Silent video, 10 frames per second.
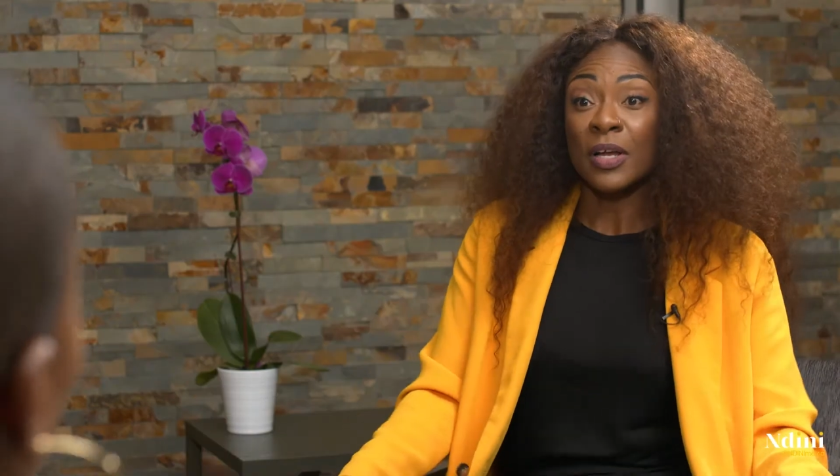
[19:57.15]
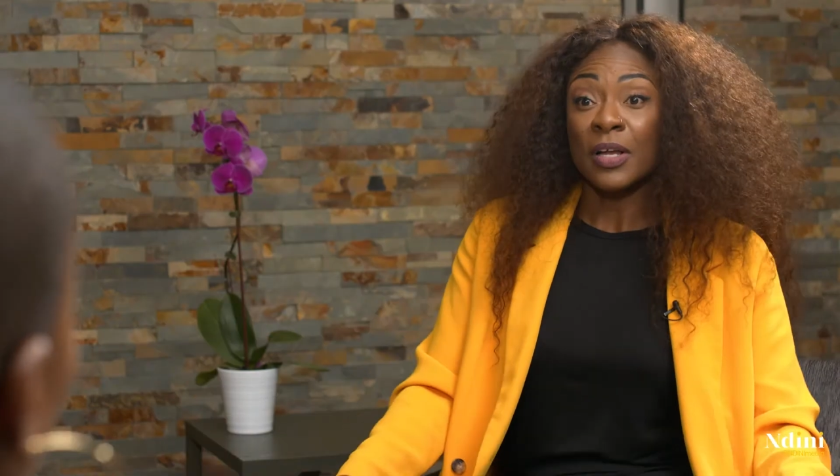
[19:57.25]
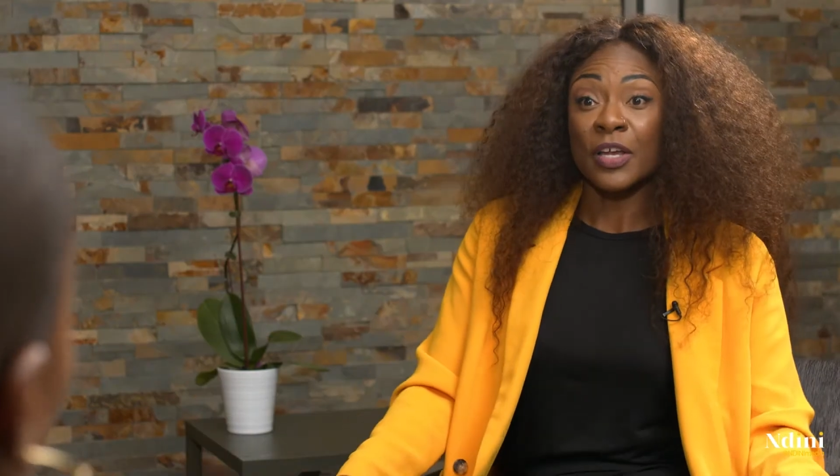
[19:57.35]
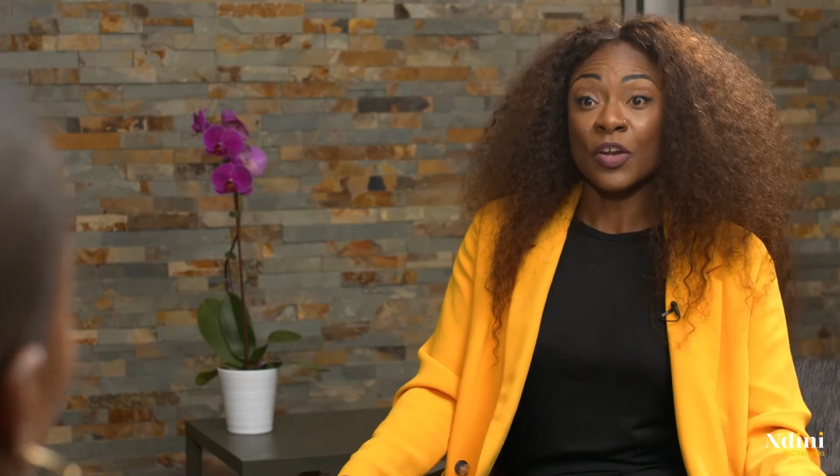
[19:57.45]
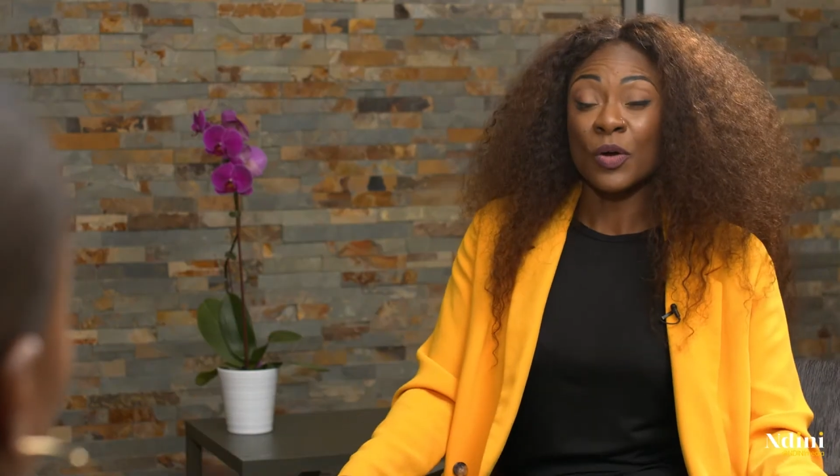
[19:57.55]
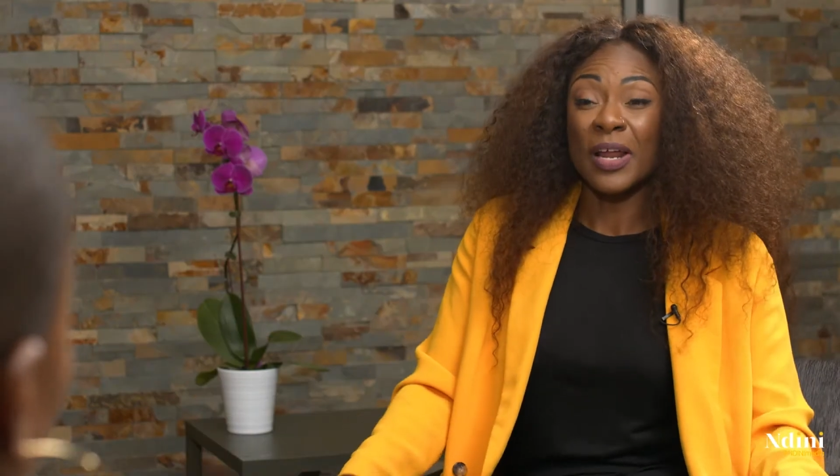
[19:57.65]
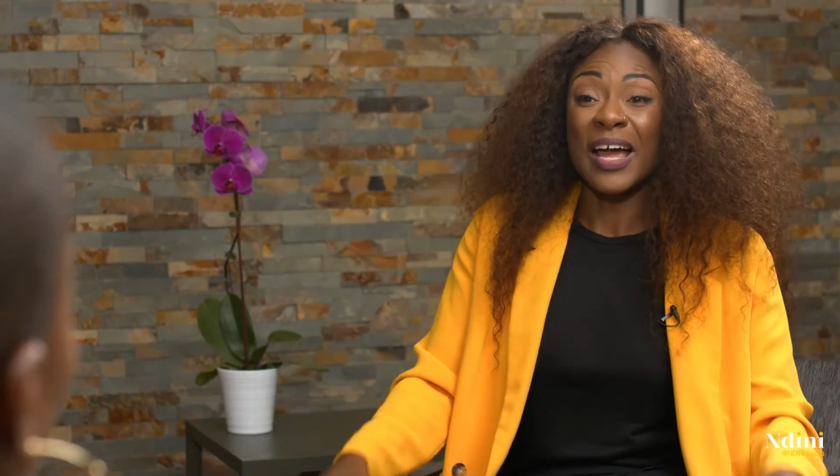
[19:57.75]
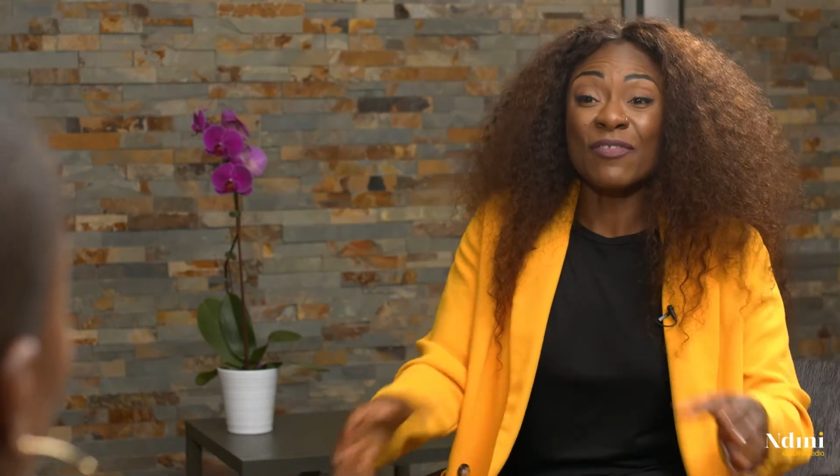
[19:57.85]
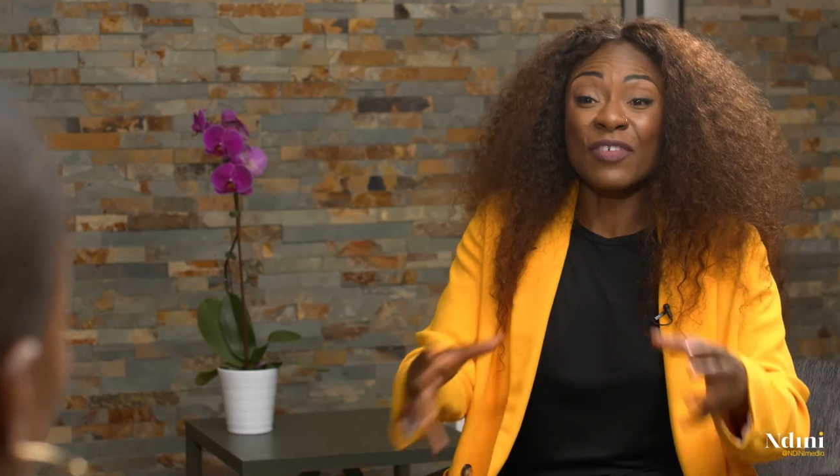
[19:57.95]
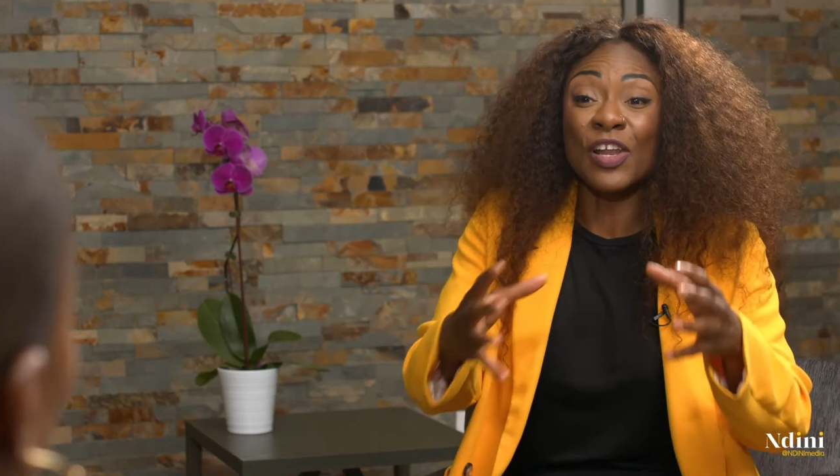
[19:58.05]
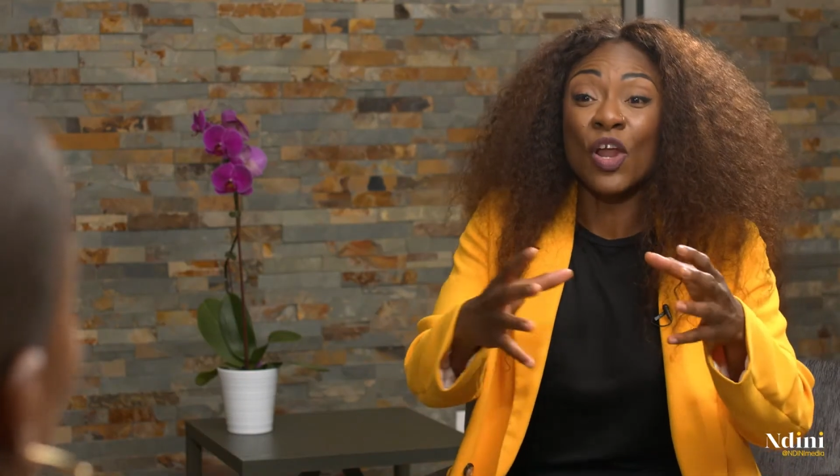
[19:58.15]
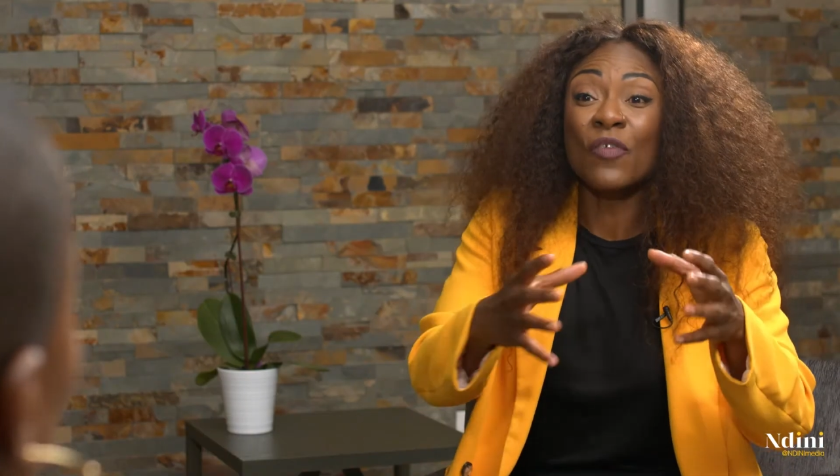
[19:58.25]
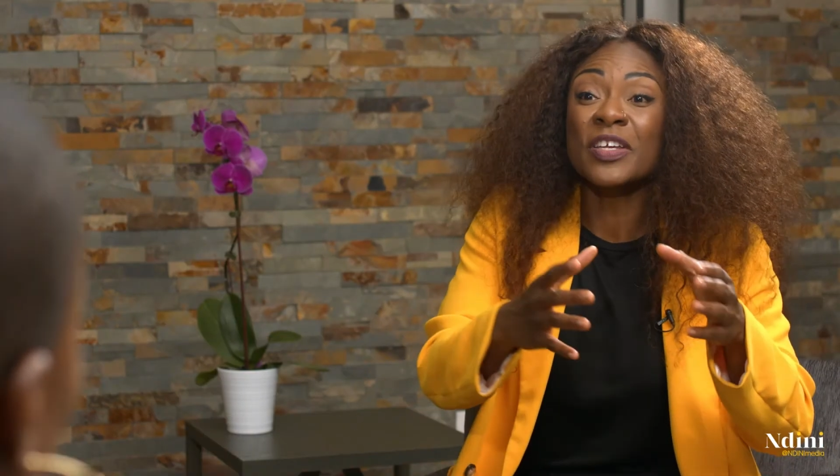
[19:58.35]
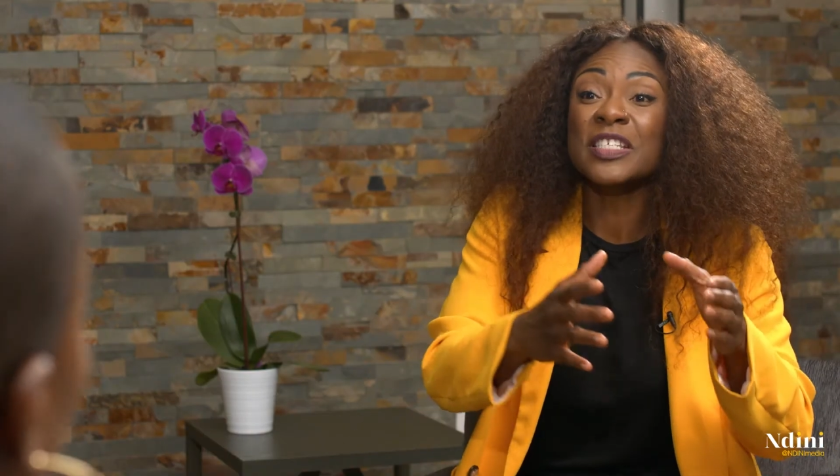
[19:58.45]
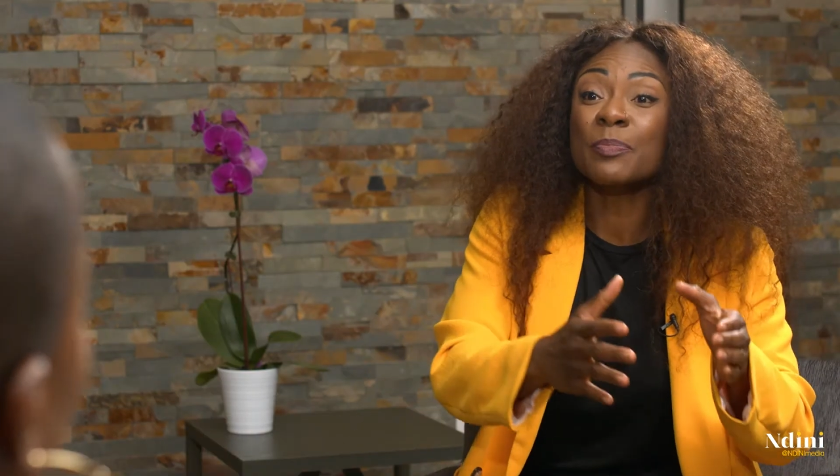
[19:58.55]
Yeah. And have a
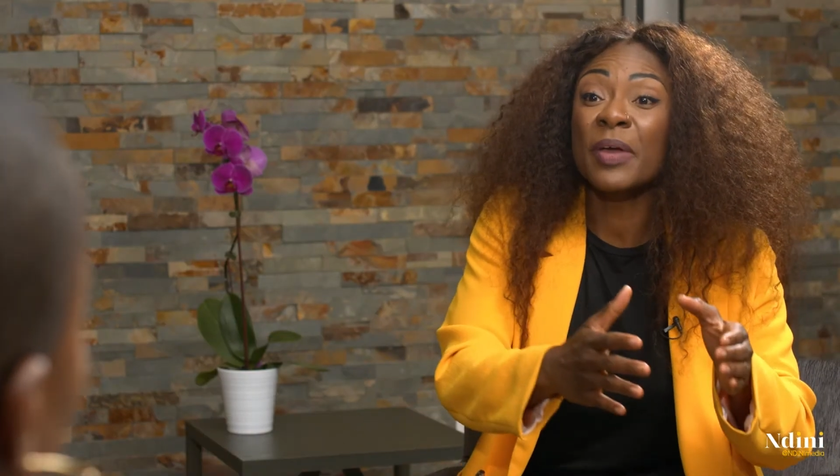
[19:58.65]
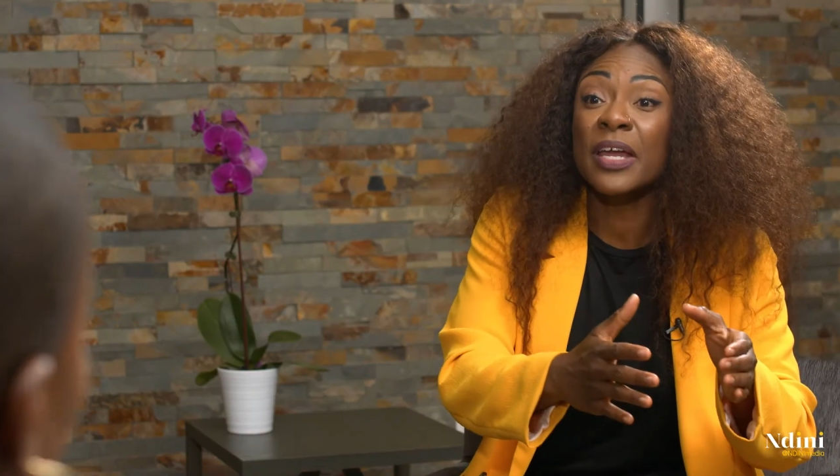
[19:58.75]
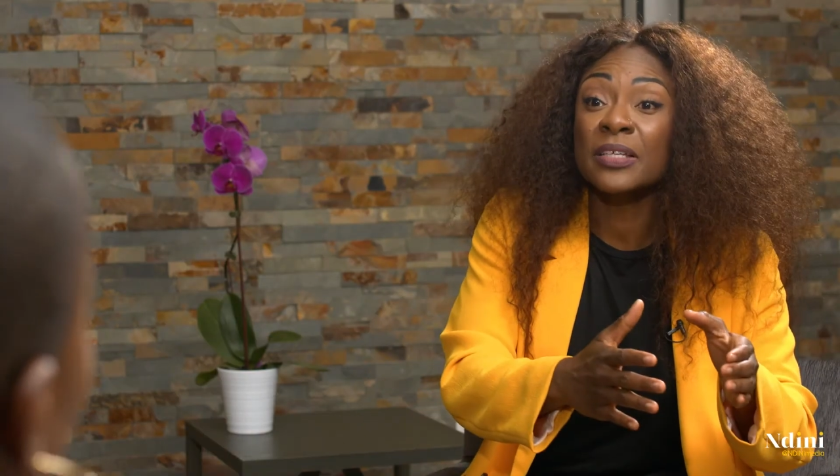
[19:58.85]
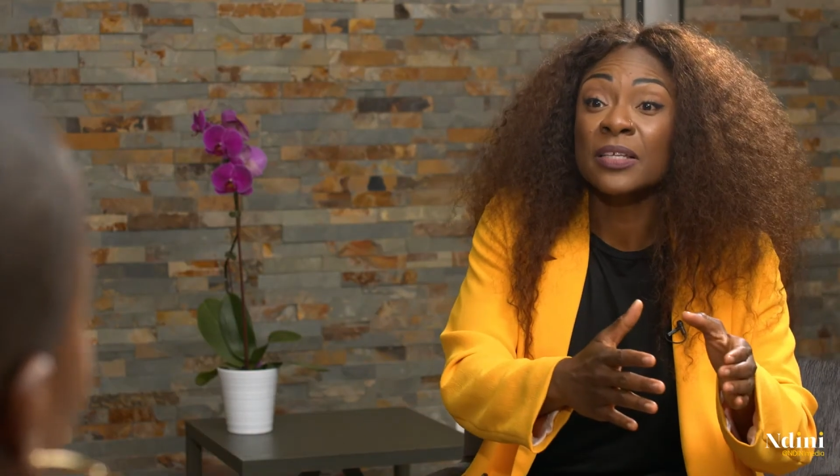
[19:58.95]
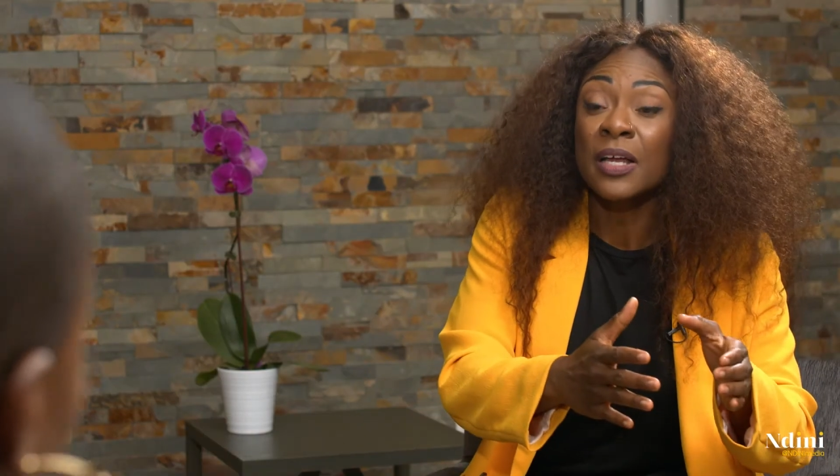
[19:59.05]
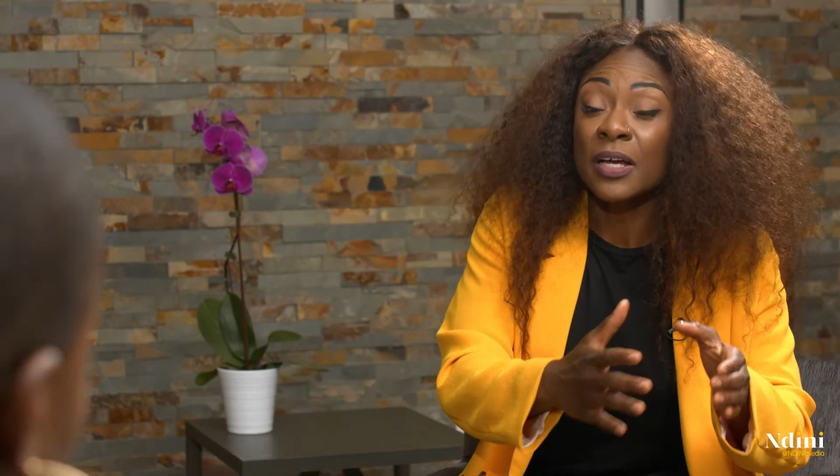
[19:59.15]
loving space.